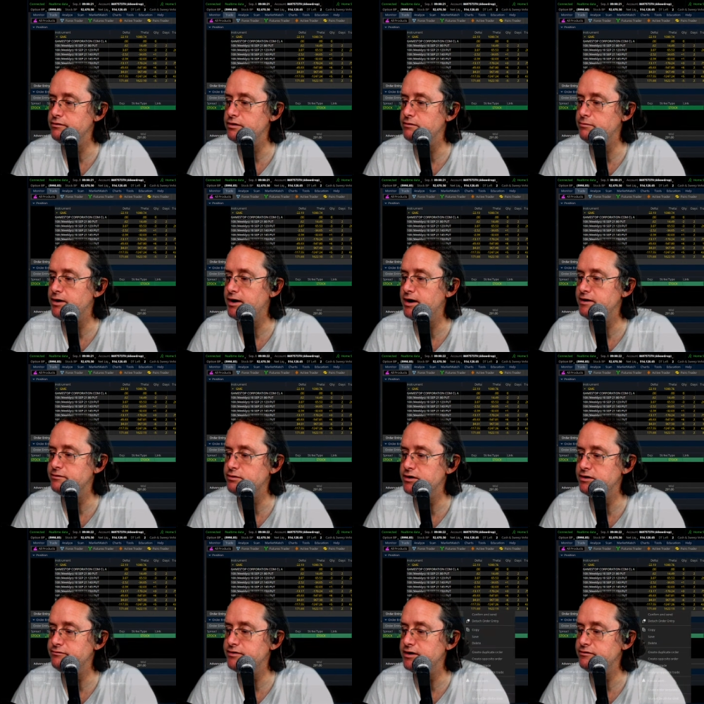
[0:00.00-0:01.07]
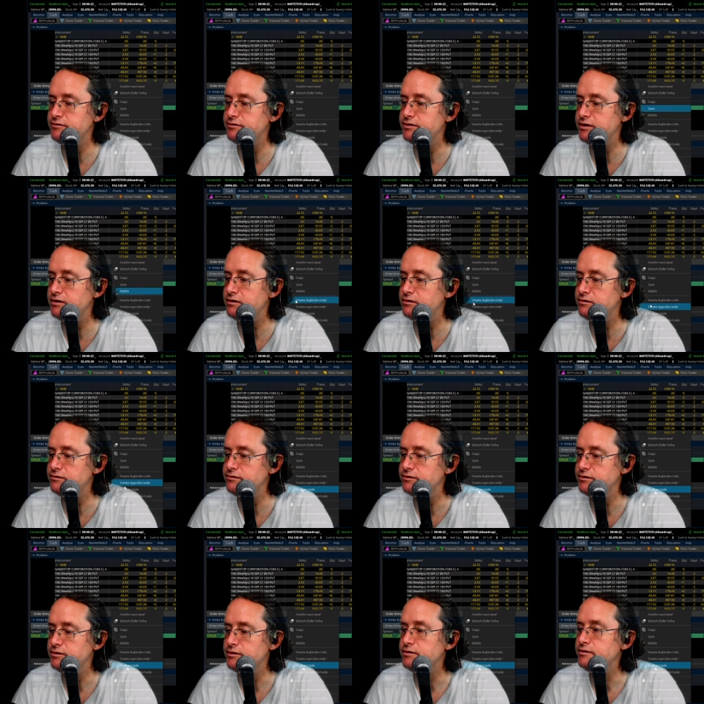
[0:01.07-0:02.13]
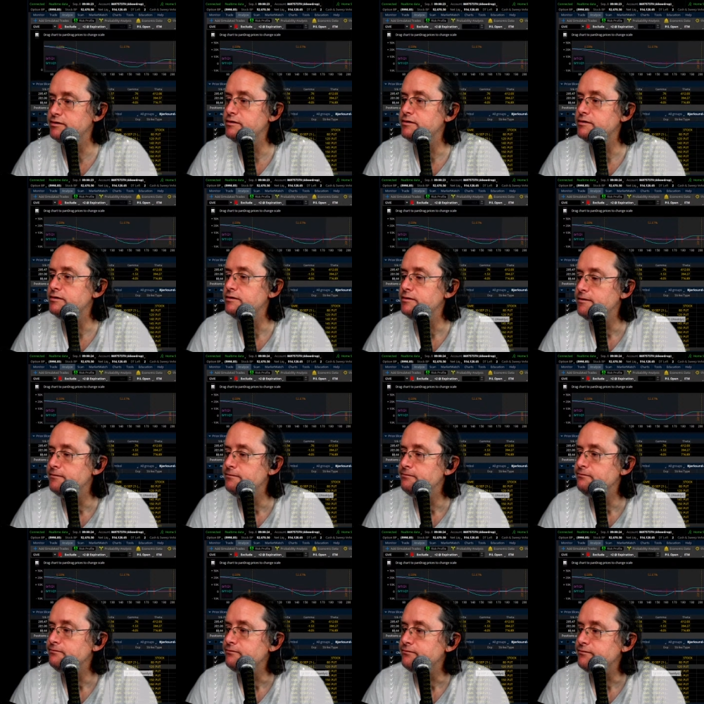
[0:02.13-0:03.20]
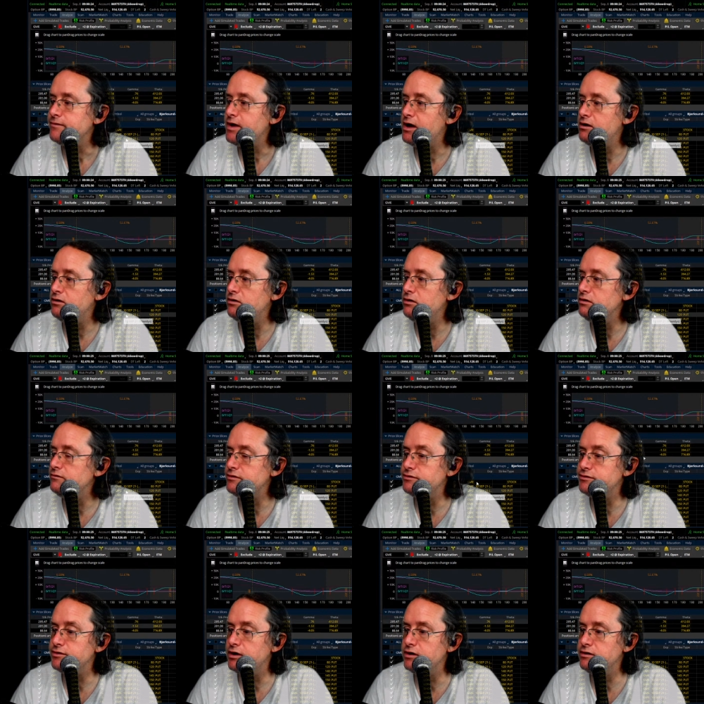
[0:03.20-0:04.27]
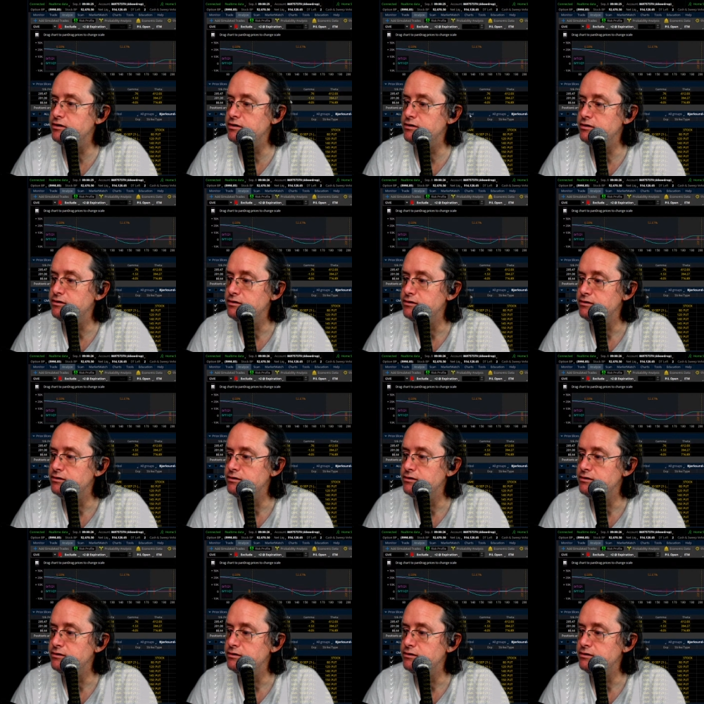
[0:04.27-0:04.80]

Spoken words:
were to buy 25 shares, now all of a sudden